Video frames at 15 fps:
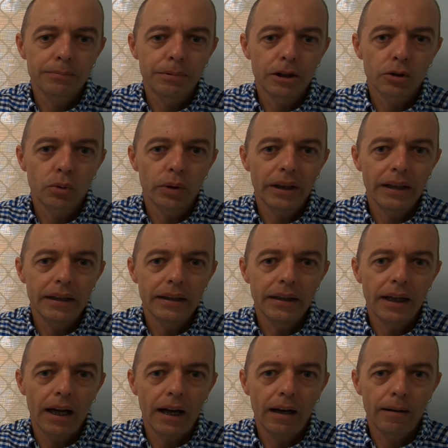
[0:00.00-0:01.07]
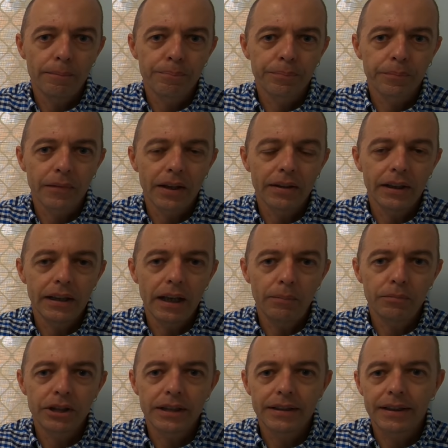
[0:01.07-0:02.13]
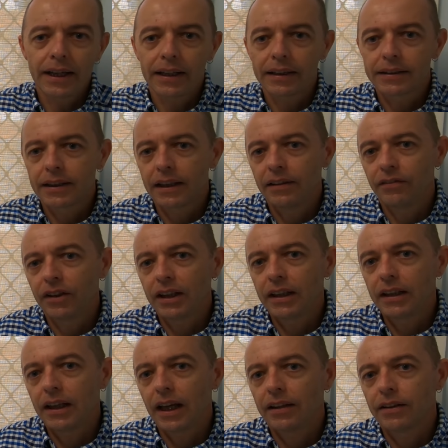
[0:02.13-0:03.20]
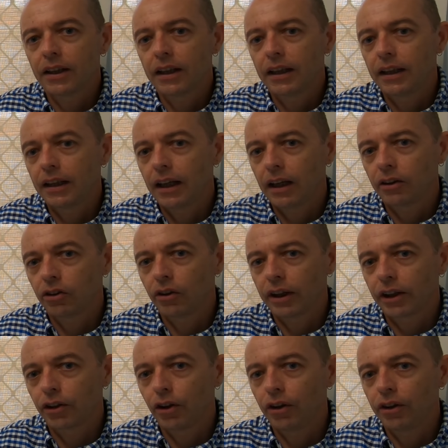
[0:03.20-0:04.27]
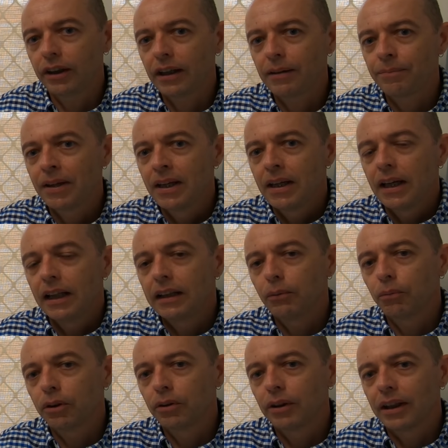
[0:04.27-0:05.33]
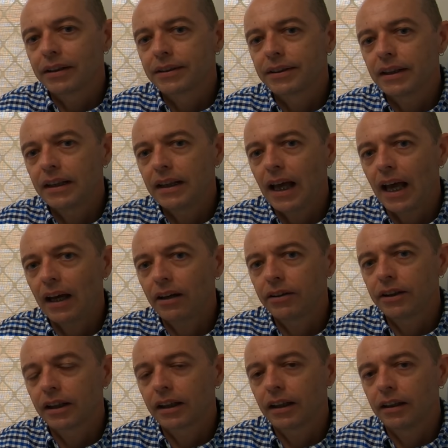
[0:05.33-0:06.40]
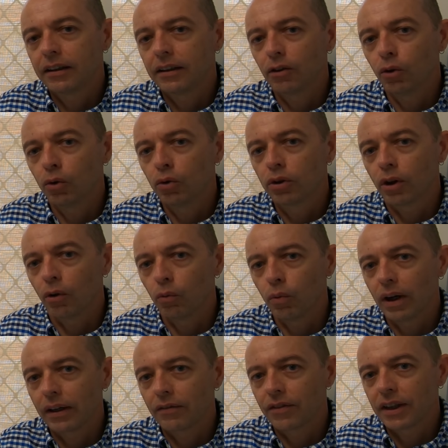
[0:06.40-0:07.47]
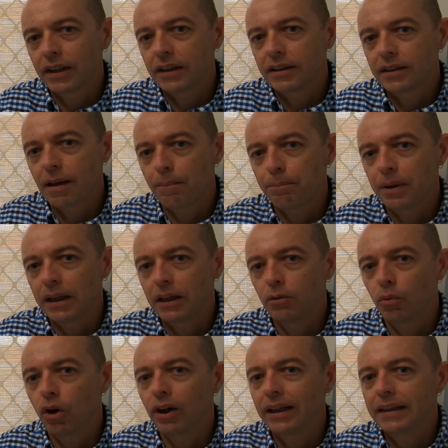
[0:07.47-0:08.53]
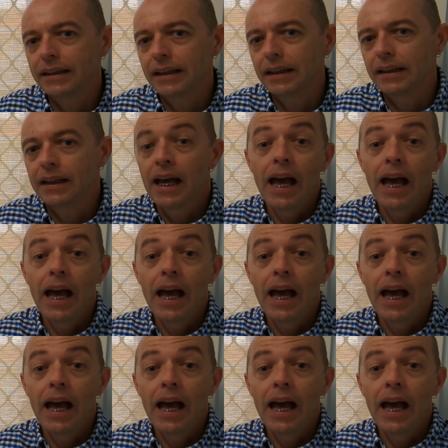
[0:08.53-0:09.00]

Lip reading: between the MG ZS EV and the Hyundai Kona, and then we'll see how you can order one of these BYD